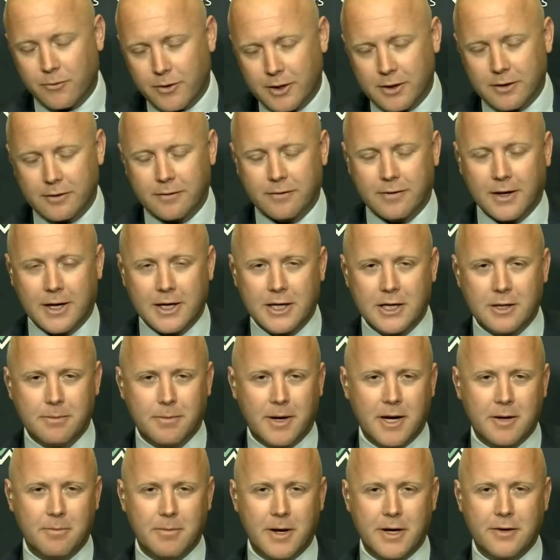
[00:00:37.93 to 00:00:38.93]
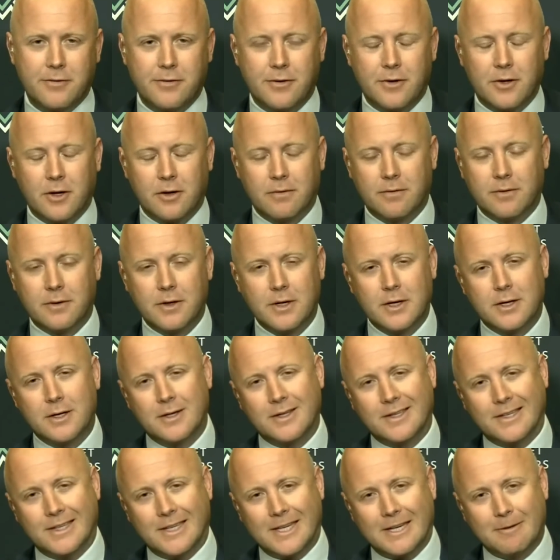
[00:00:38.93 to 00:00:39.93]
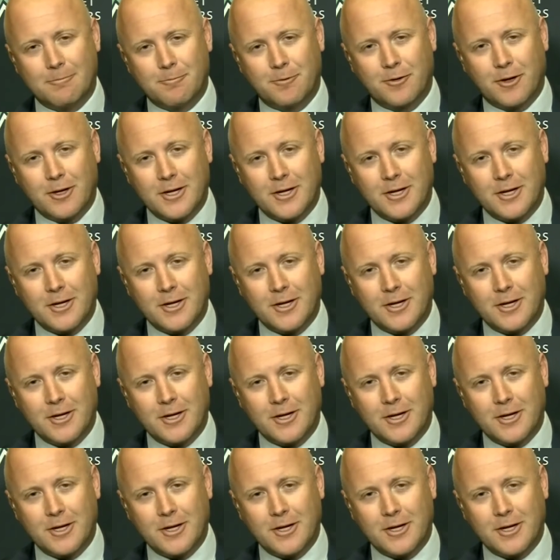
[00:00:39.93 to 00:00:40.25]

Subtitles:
Real estate, you made mention of. A